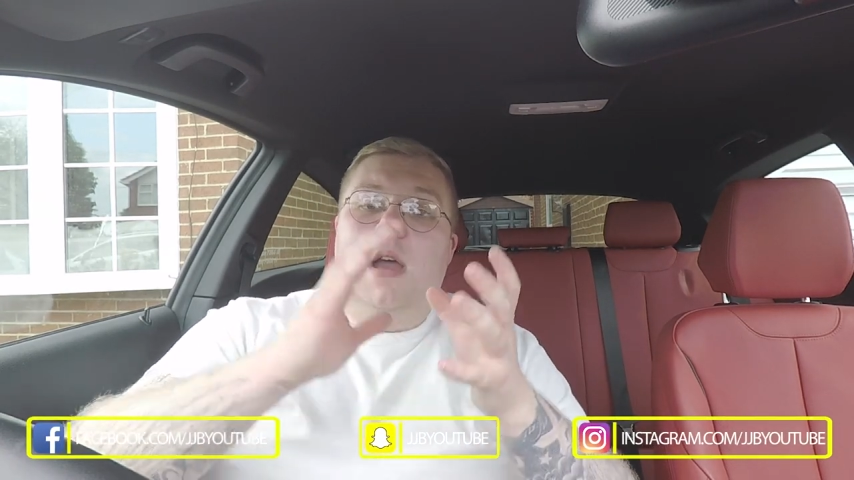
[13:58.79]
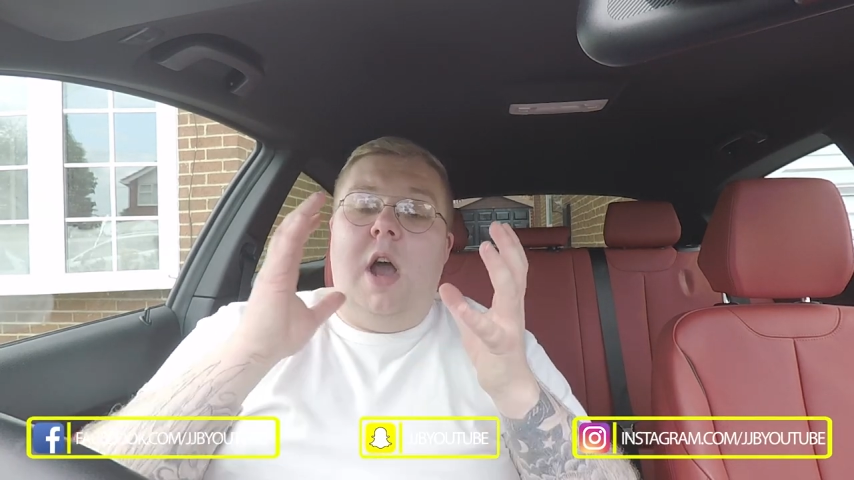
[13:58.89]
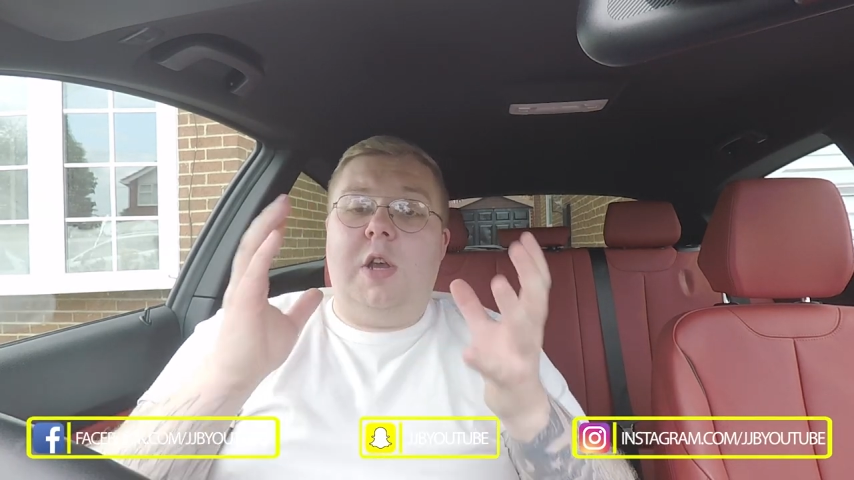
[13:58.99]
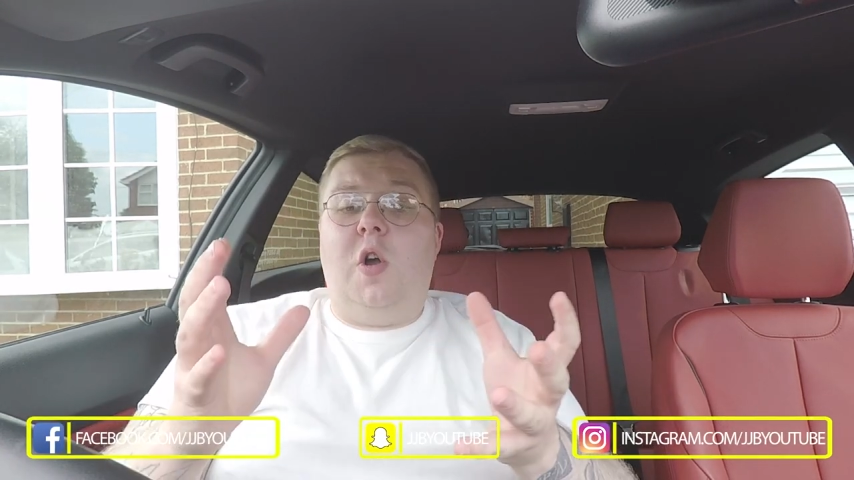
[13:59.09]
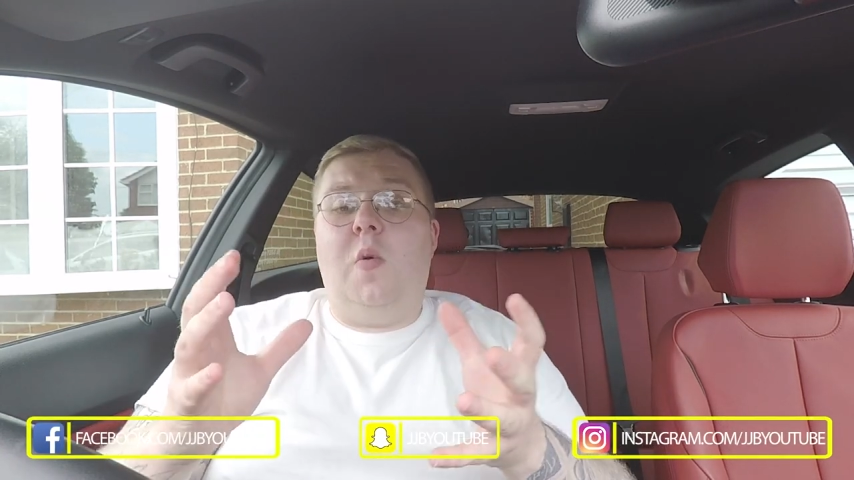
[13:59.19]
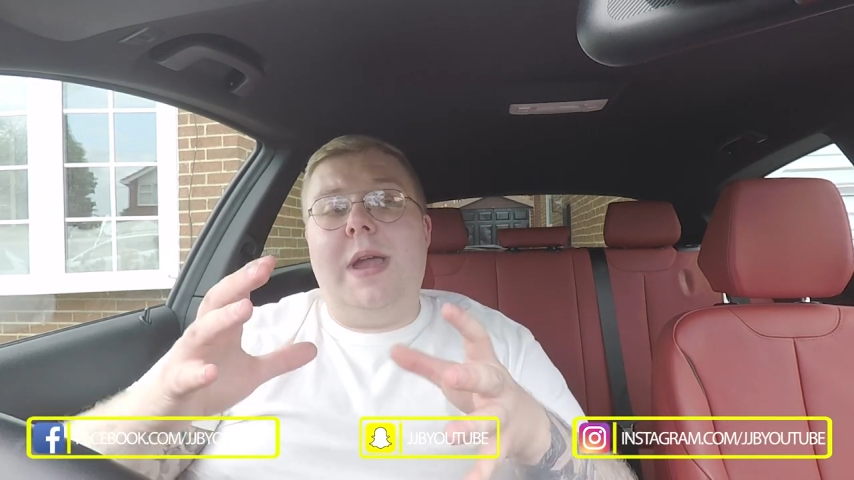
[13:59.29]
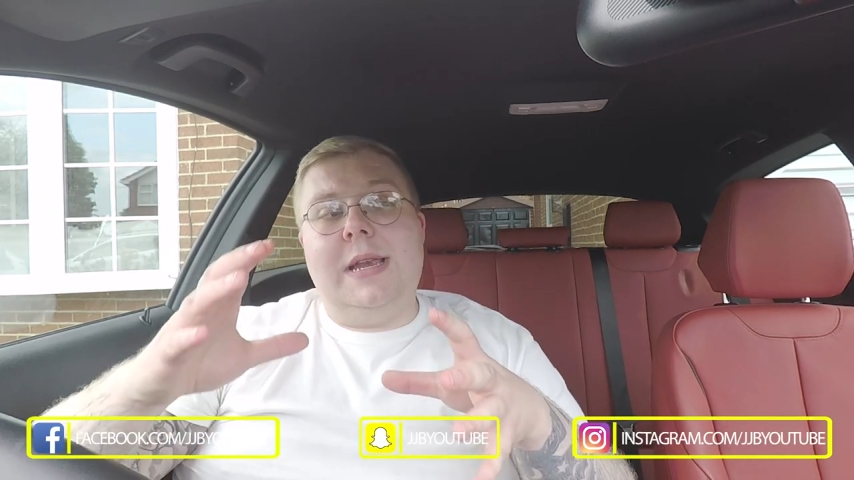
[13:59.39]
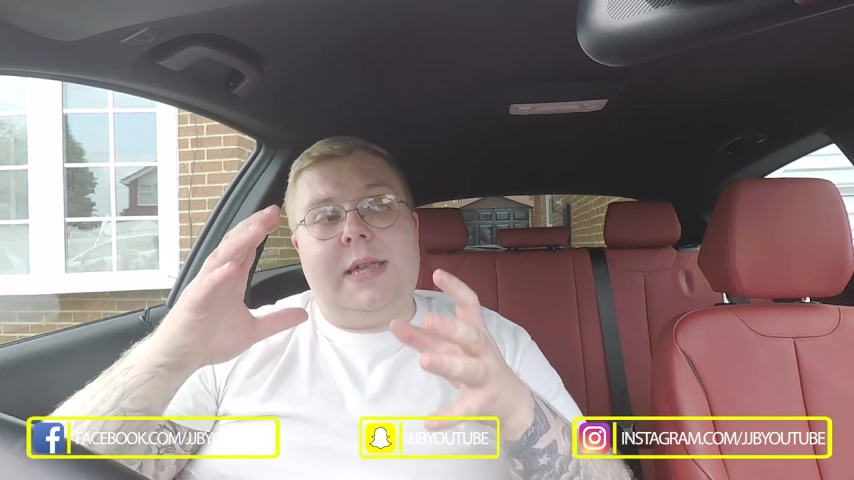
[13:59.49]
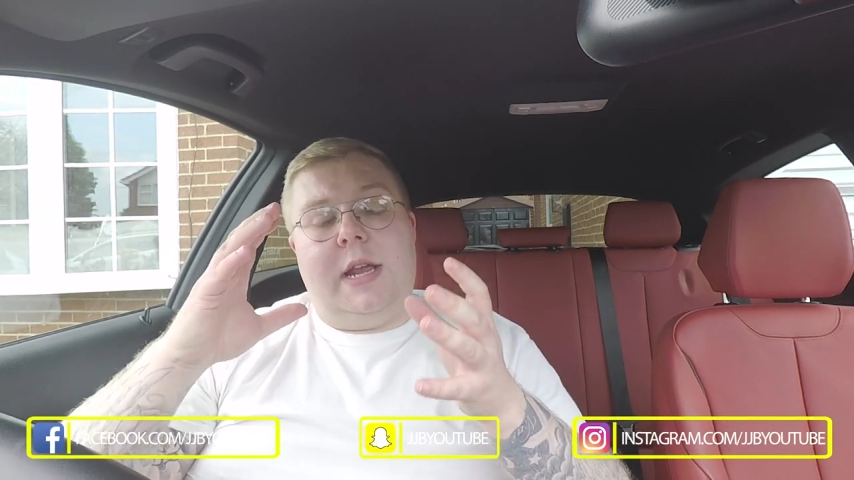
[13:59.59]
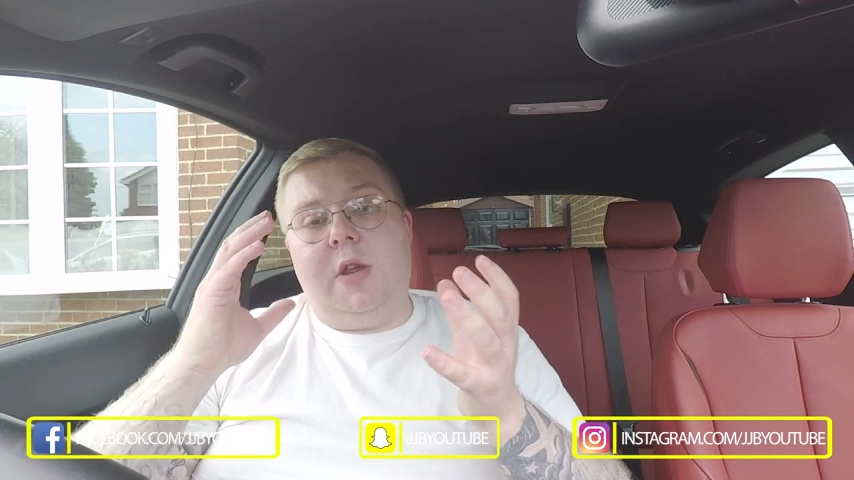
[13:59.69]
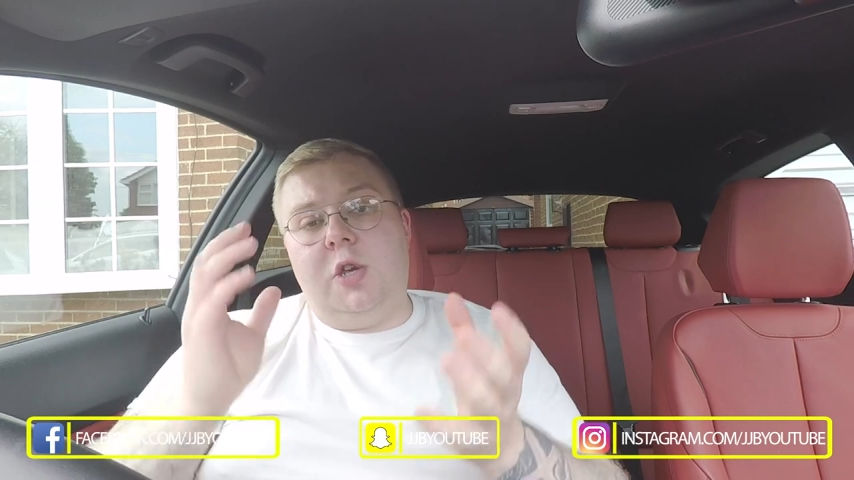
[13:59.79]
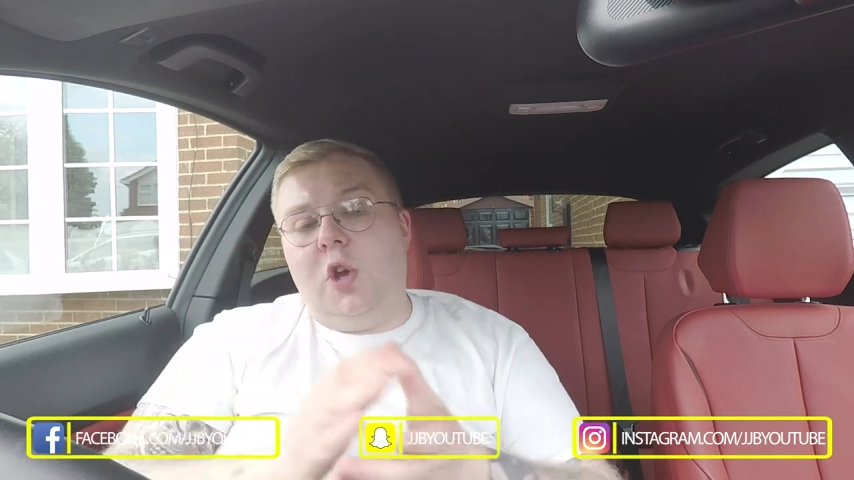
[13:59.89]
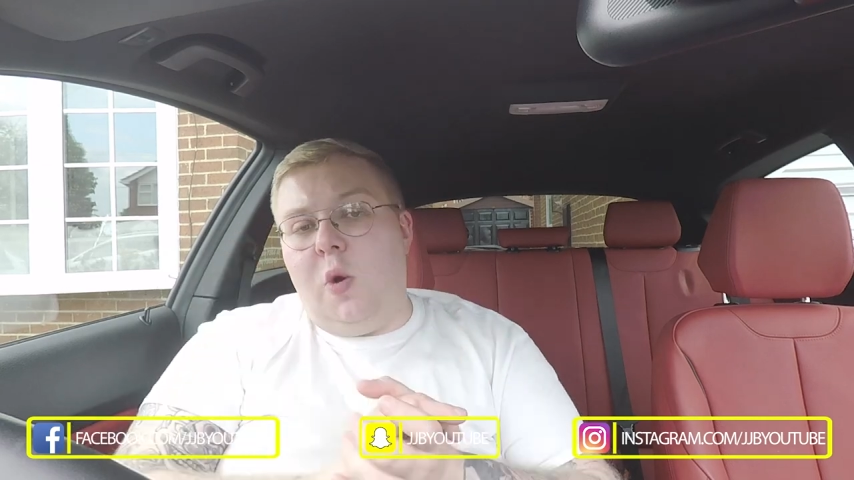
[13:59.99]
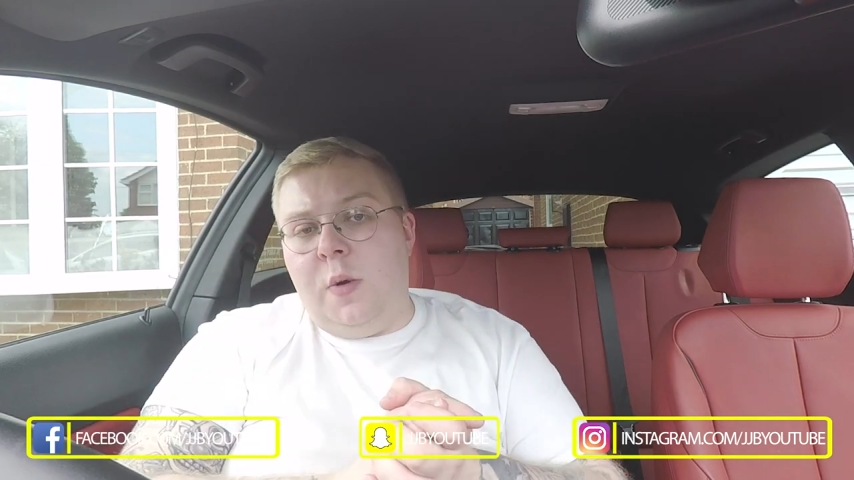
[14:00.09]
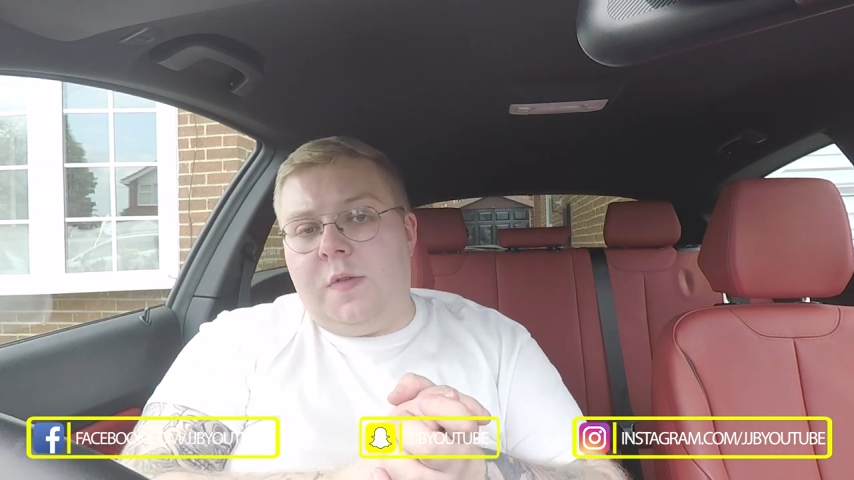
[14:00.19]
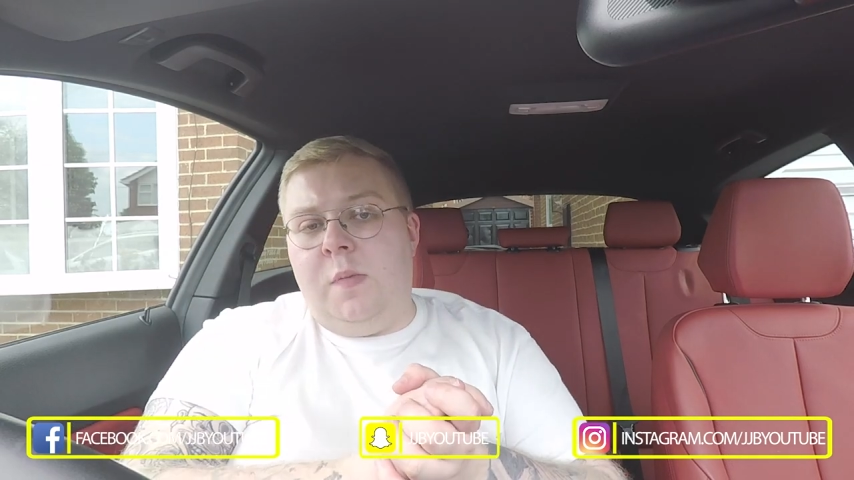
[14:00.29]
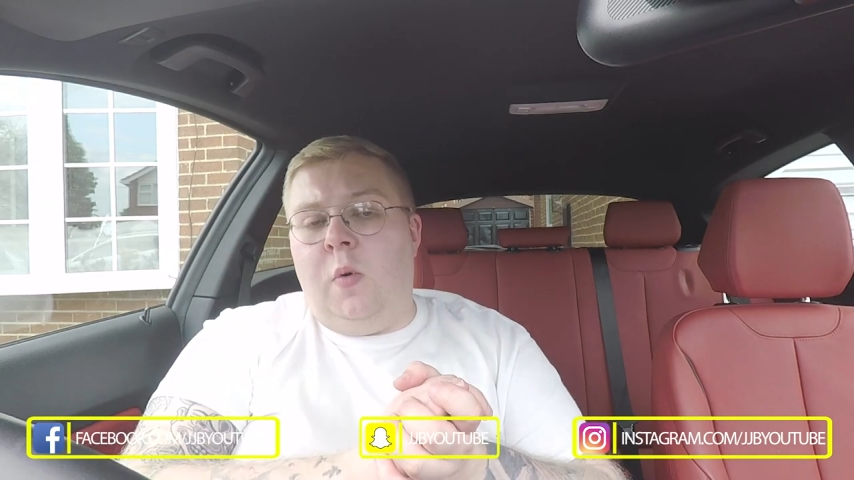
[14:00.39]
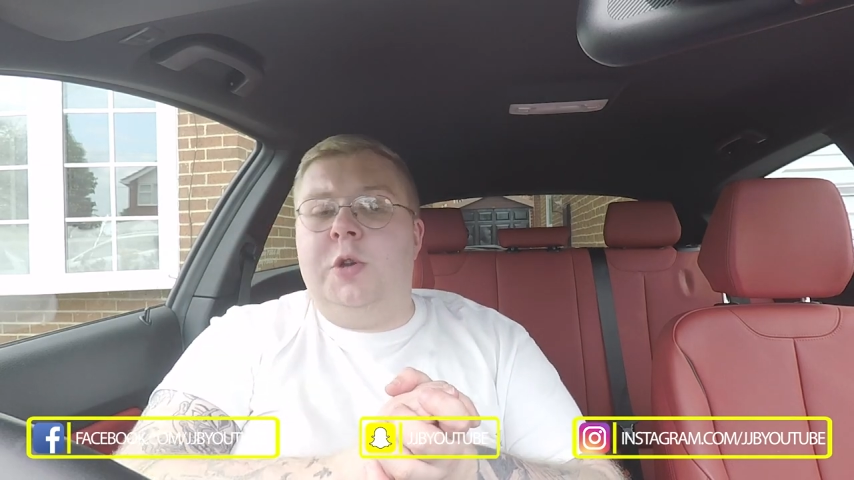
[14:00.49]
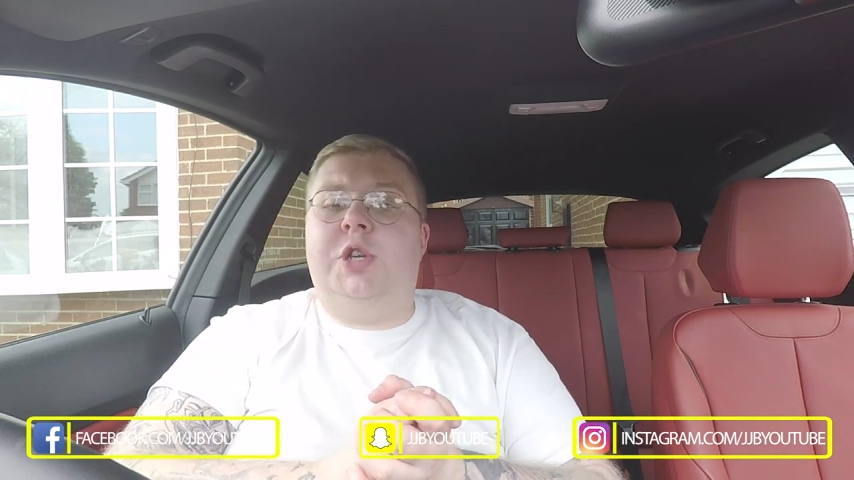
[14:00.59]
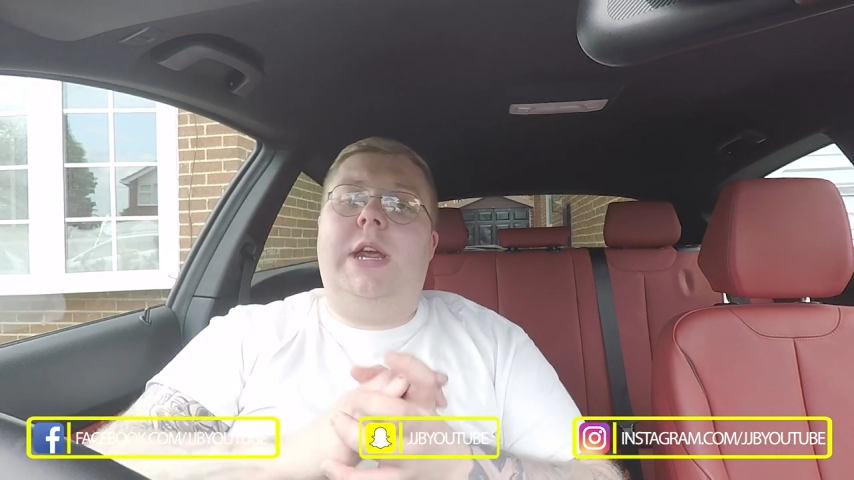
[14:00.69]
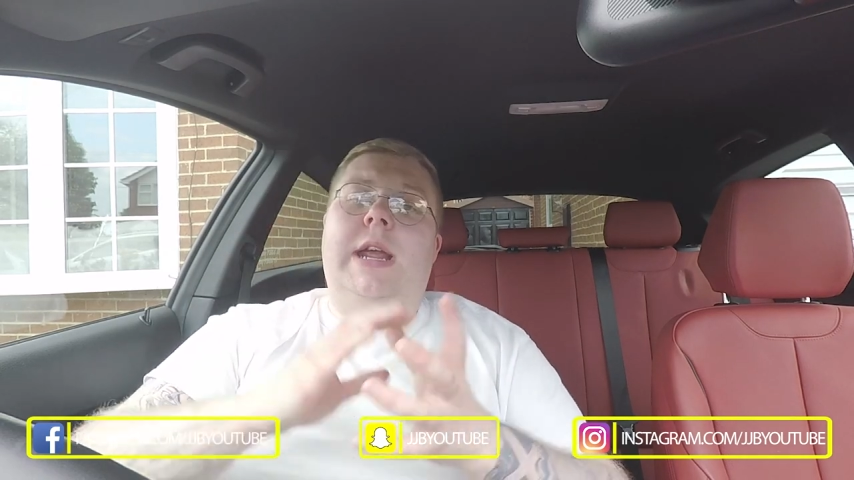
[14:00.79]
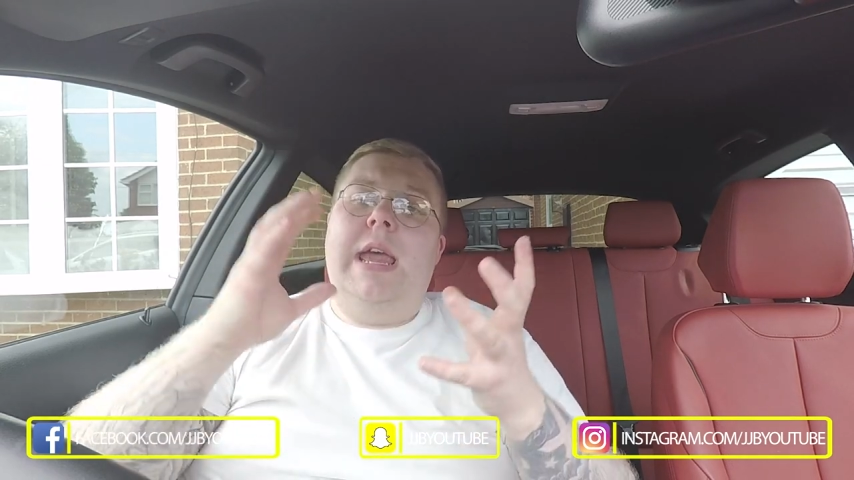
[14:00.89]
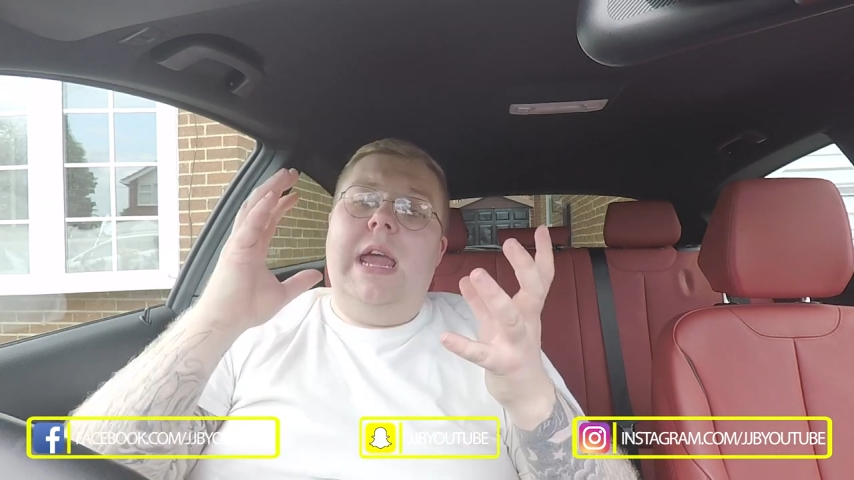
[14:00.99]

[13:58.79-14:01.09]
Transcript: As always, thank you so much for watching.